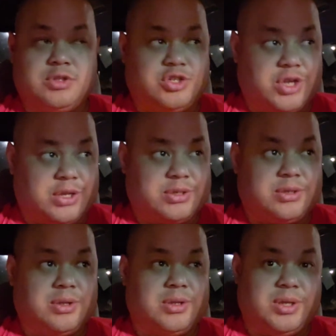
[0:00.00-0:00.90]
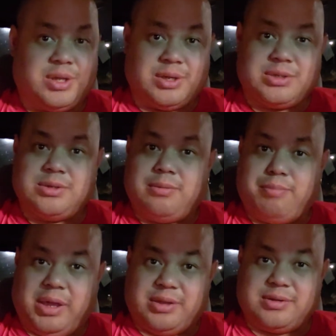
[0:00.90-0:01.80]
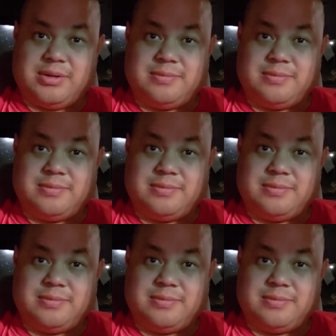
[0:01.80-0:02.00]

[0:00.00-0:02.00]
Just his mate.